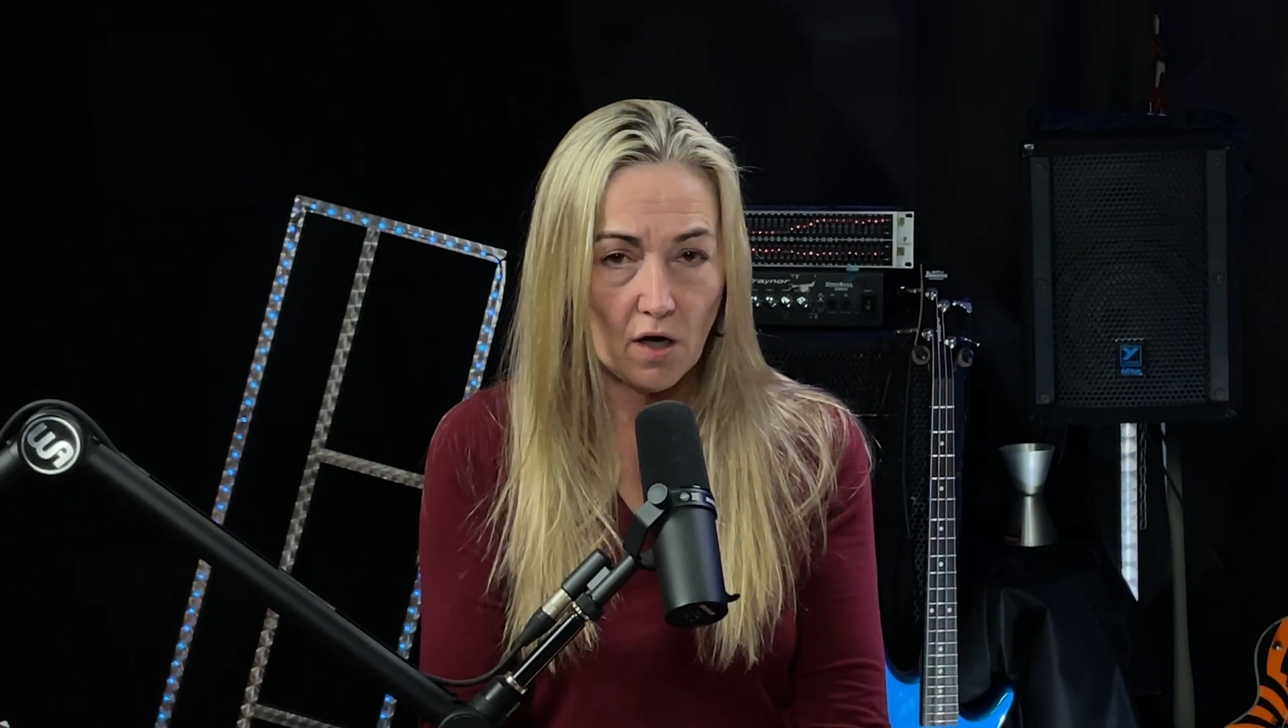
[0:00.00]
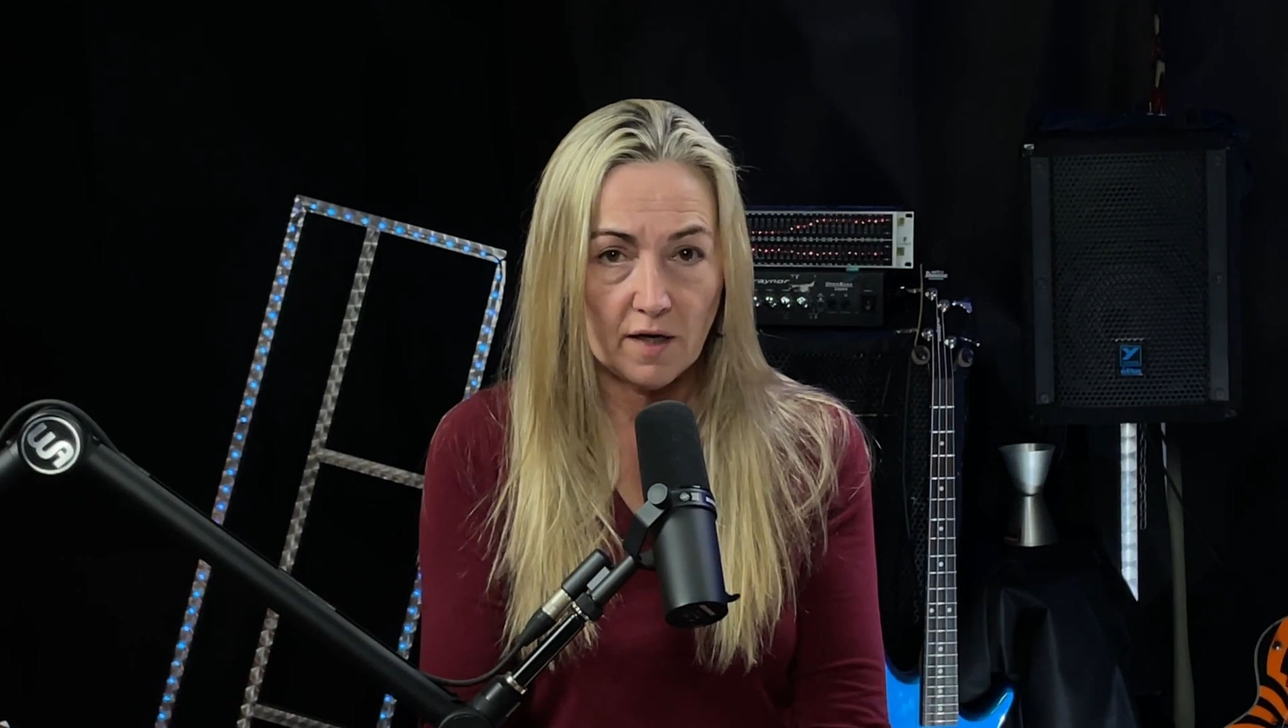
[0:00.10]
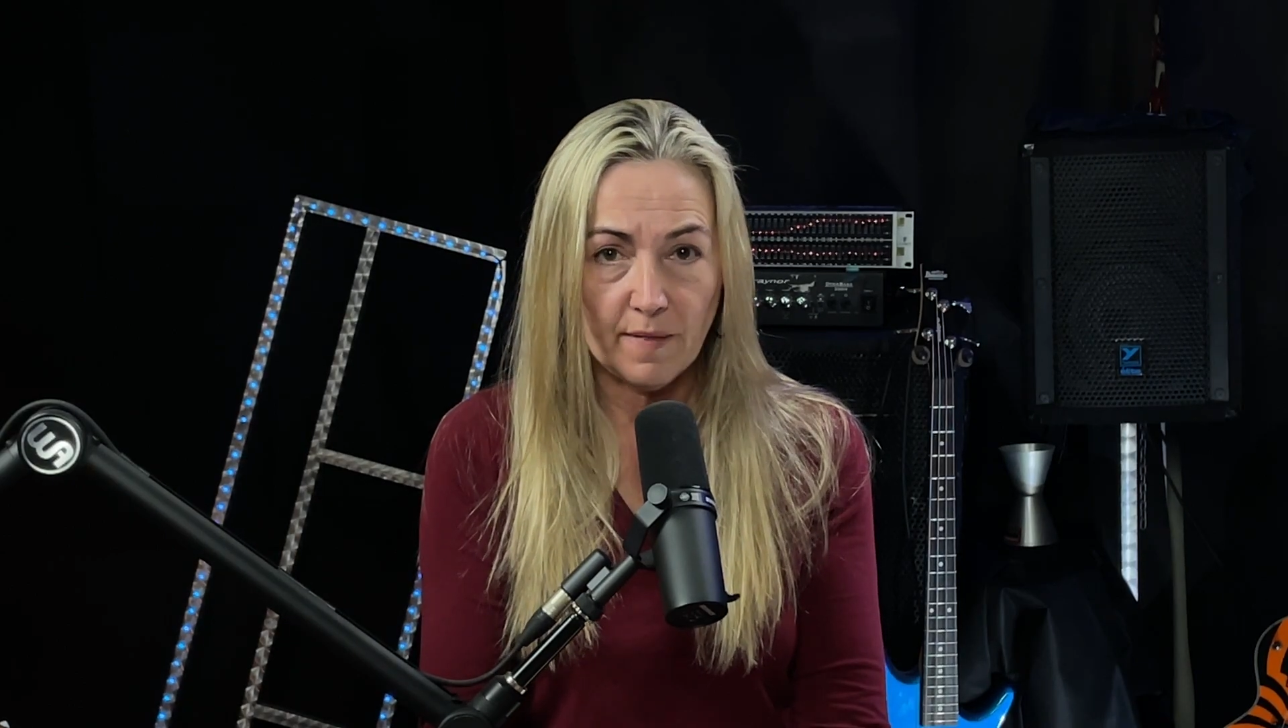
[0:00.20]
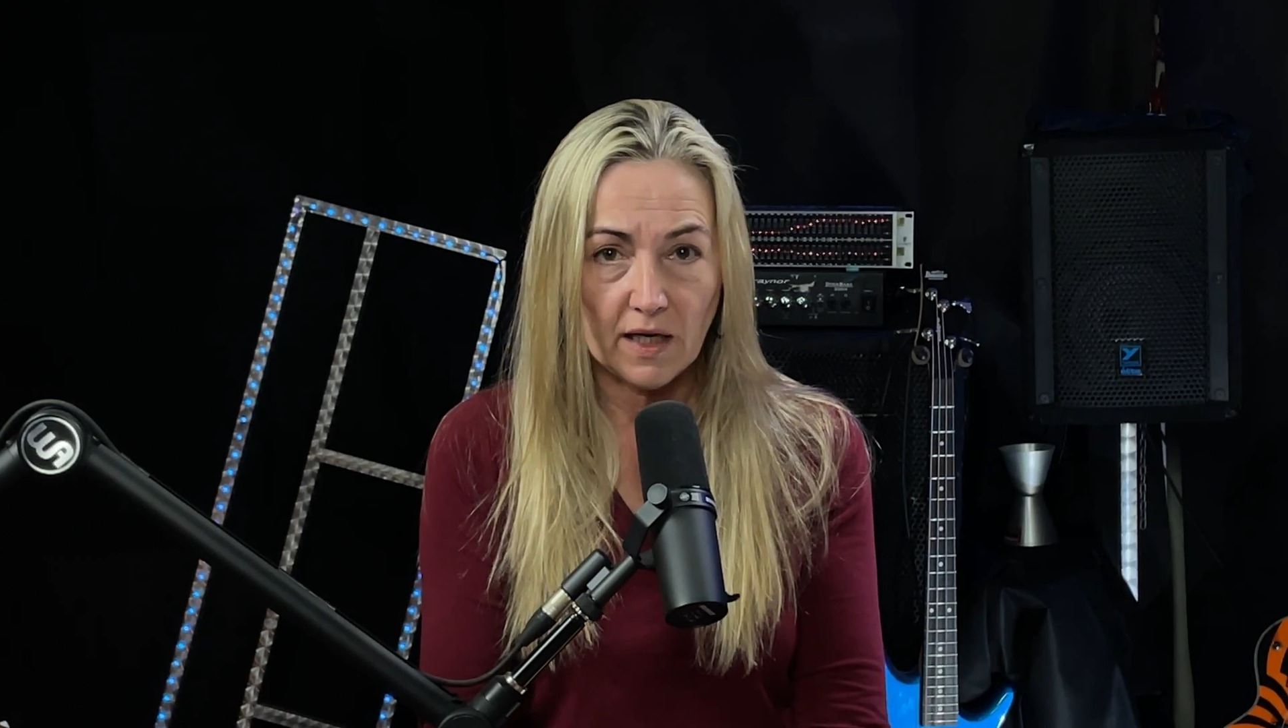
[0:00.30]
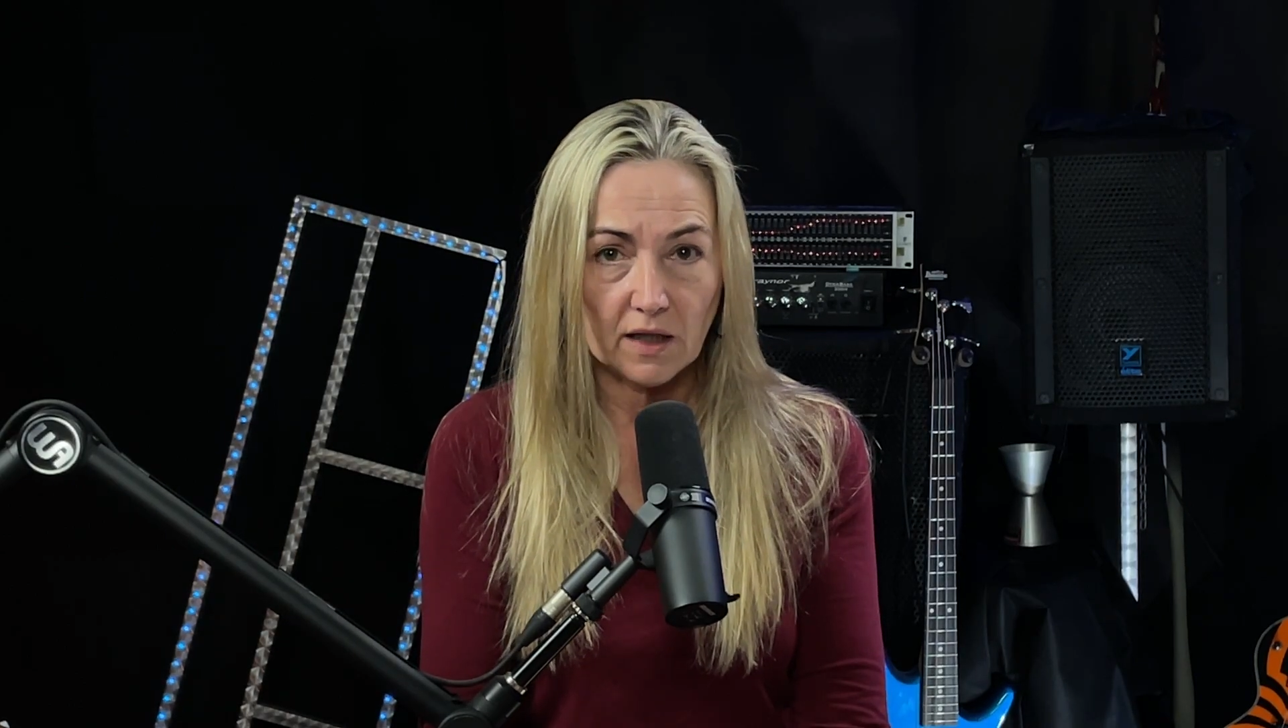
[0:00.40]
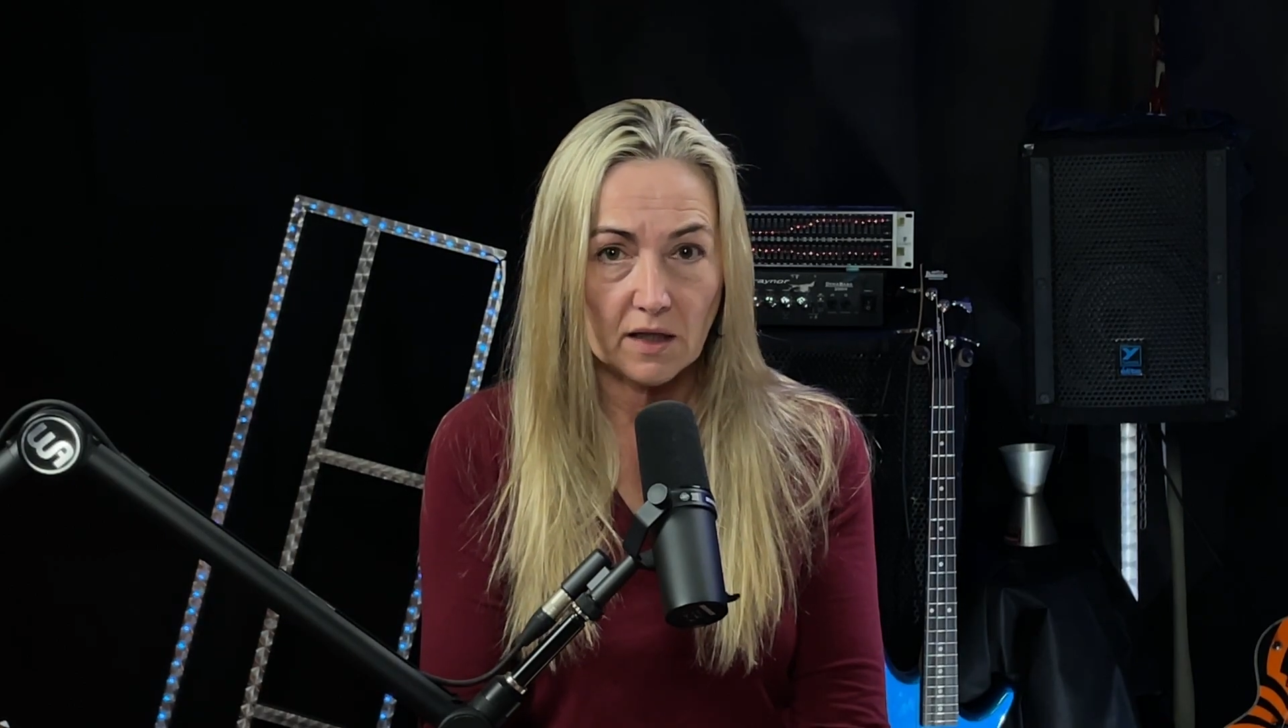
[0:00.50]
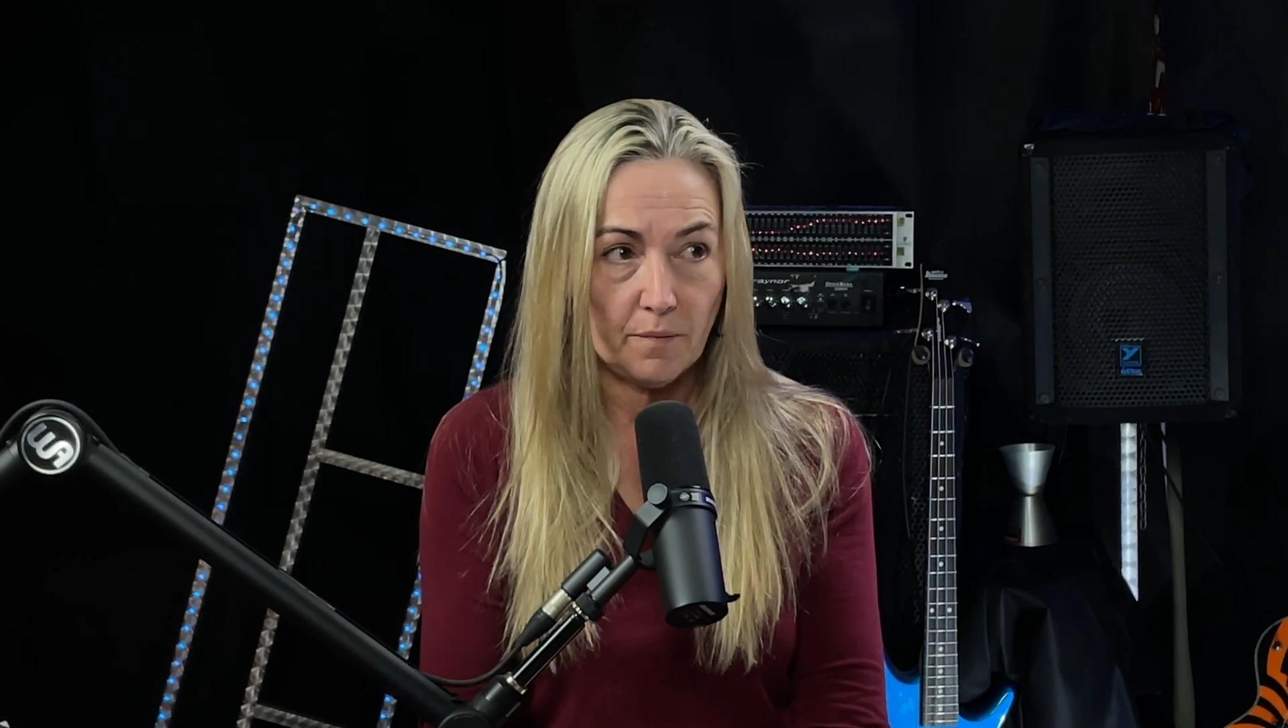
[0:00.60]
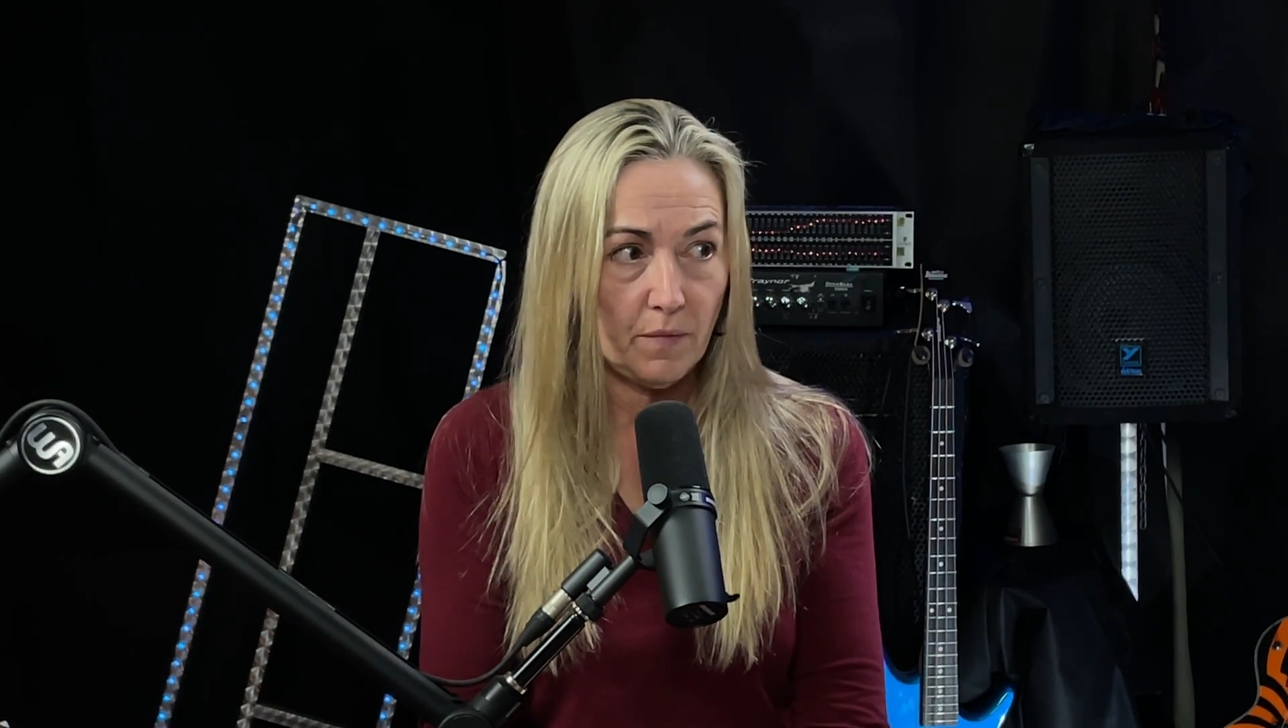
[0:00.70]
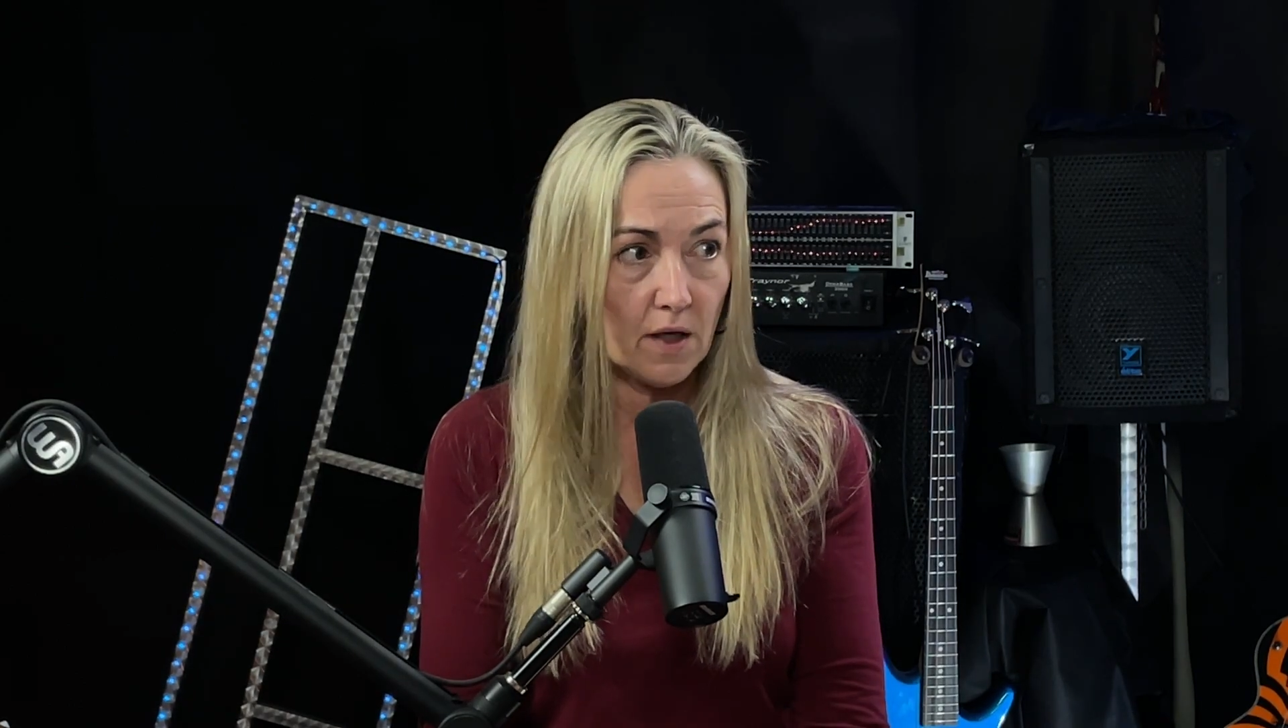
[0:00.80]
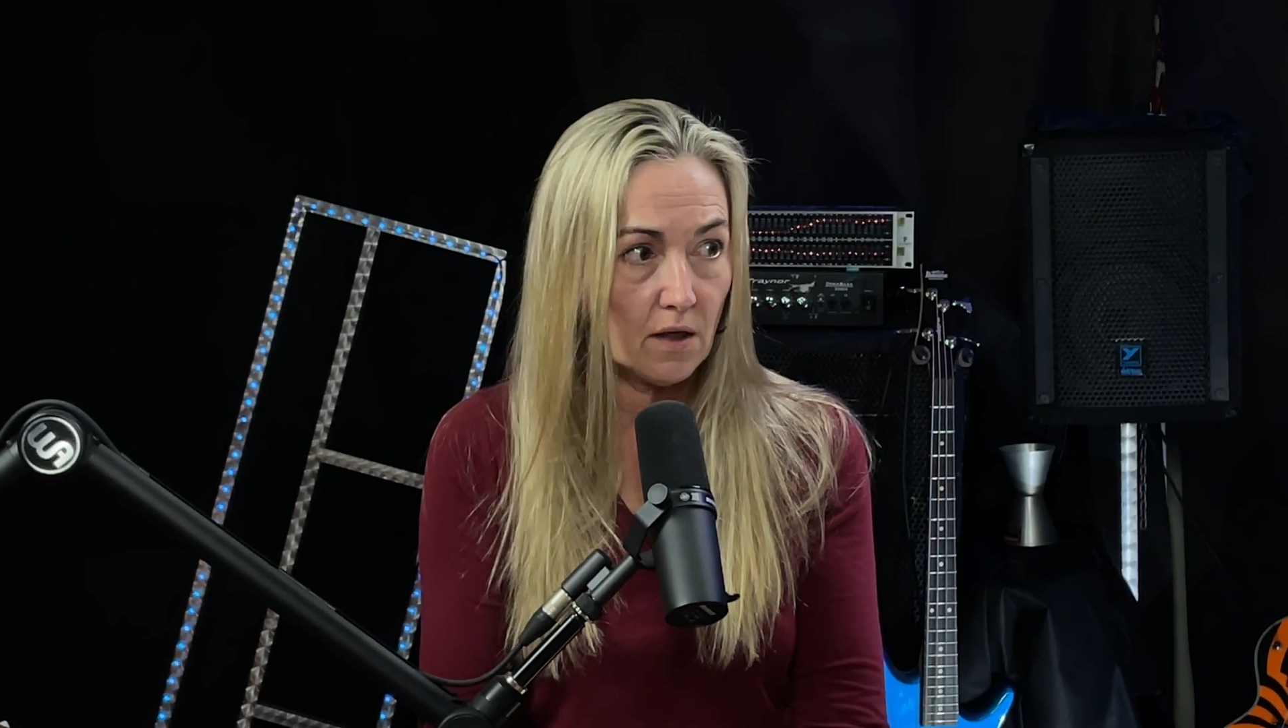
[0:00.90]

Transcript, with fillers: automatic tip thing